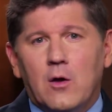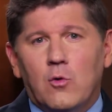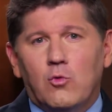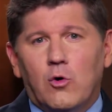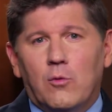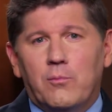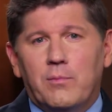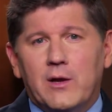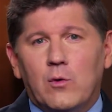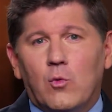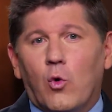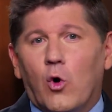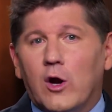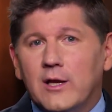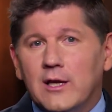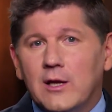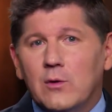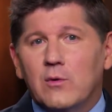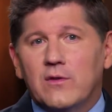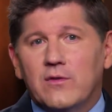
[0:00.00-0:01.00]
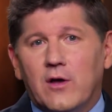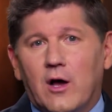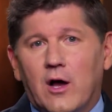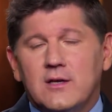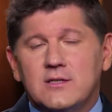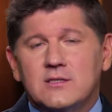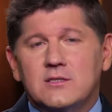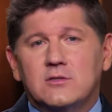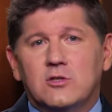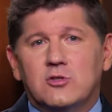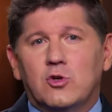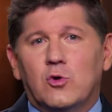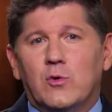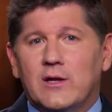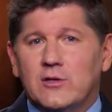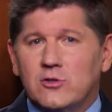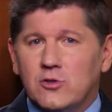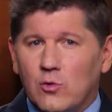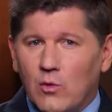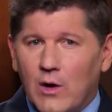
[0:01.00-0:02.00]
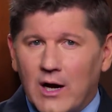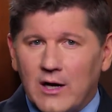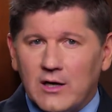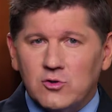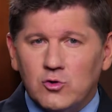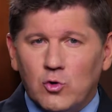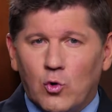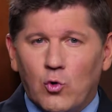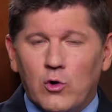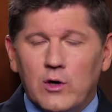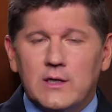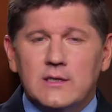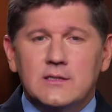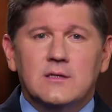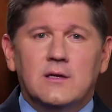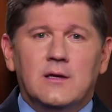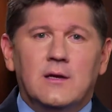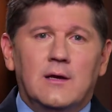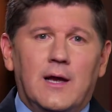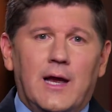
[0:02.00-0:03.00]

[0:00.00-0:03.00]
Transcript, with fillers: will be working with us to do interrogatories